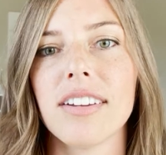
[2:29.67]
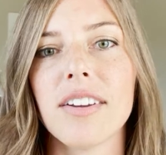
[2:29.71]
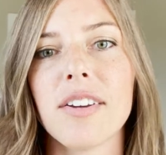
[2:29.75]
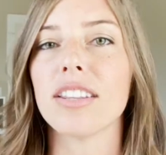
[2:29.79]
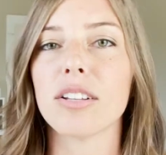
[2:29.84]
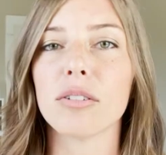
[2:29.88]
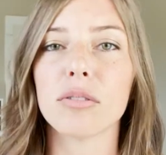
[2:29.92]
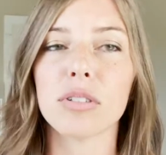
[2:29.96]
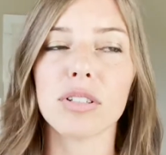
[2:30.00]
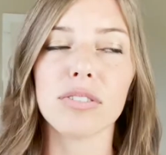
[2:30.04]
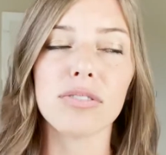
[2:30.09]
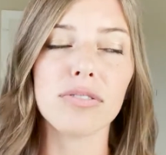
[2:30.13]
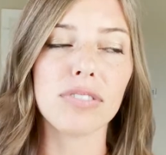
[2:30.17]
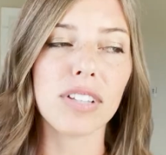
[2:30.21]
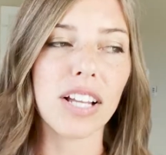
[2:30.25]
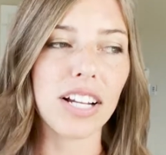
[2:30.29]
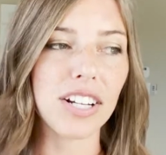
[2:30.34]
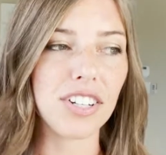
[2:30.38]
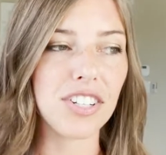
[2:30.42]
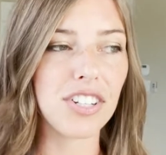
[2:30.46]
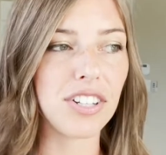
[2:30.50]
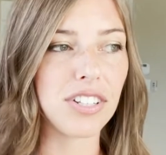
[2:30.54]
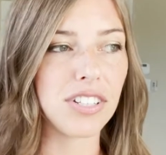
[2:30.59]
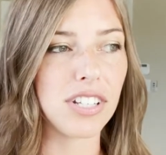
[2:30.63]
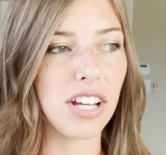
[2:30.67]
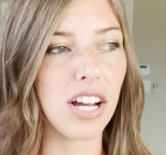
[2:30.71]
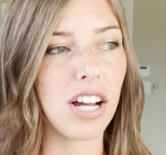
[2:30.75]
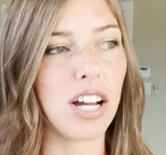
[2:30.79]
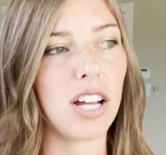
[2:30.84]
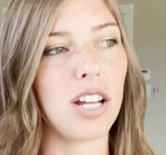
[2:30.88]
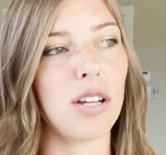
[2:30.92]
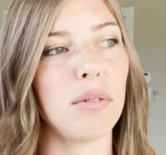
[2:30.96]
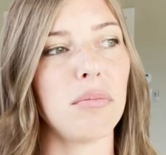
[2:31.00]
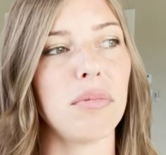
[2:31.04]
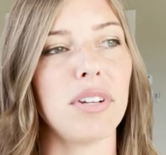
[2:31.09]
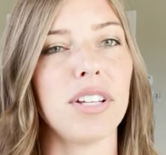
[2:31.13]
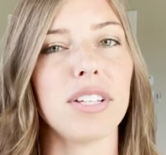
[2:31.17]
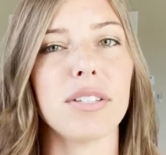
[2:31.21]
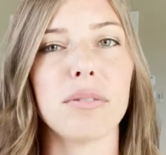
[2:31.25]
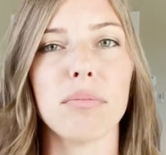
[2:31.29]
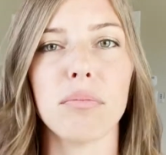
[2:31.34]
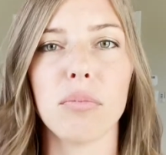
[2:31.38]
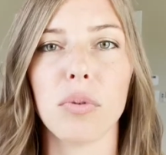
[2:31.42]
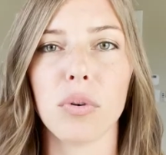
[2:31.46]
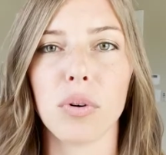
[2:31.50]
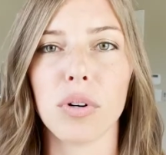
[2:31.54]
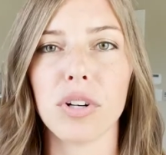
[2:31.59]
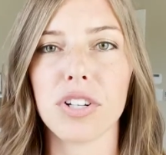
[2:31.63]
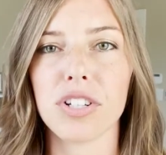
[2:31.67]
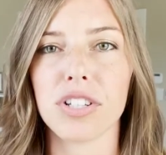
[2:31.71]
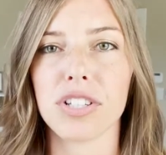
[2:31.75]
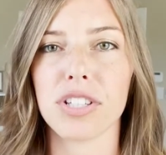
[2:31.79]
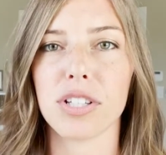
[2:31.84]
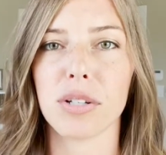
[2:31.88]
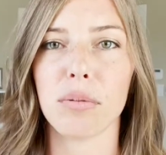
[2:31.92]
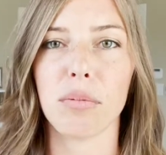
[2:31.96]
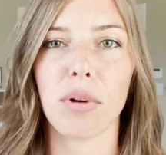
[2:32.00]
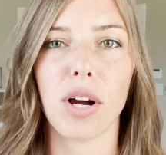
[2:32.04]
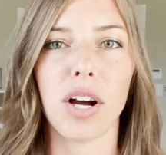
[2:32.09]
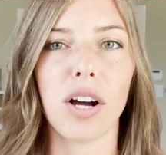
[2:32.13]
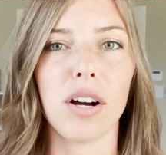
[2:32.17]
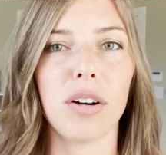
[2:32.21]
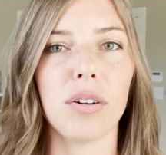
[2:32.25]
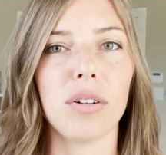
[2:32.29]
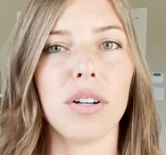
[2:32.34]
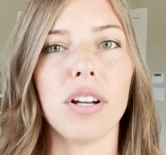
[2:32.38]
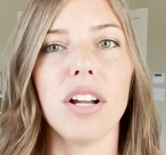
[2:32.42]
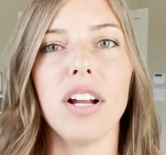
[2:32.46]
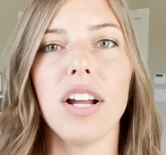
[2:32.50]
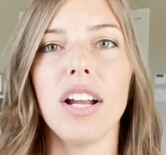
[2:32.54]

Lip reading: The reflection time is more just about